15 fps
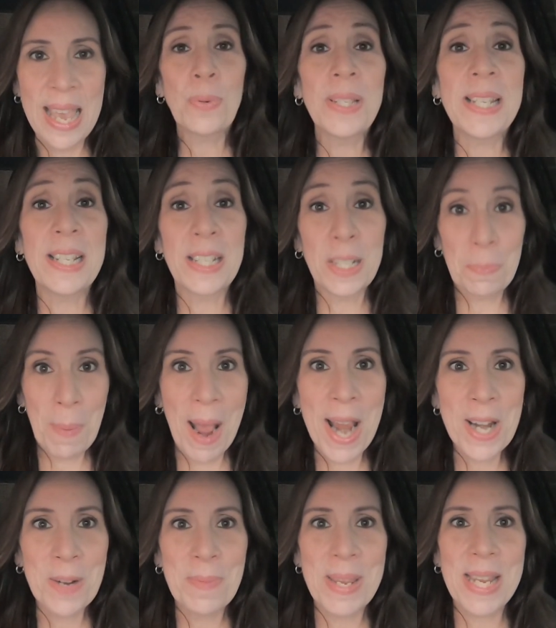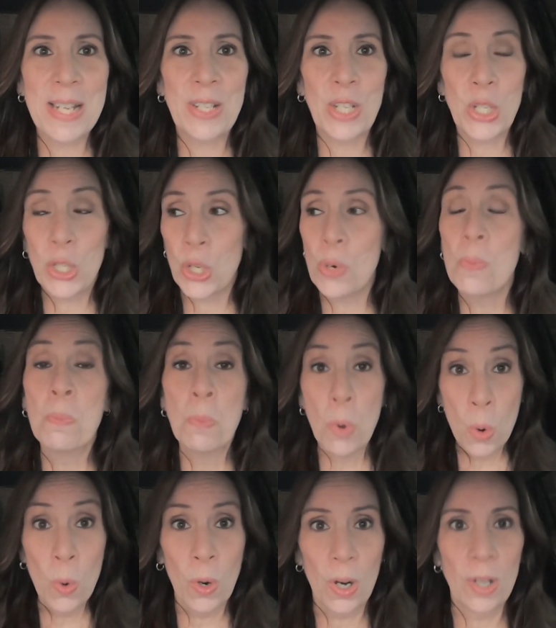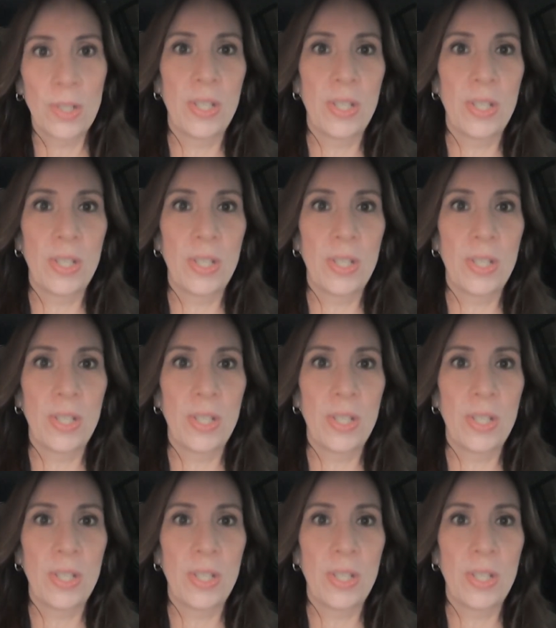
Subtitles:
It really inspired me to do more,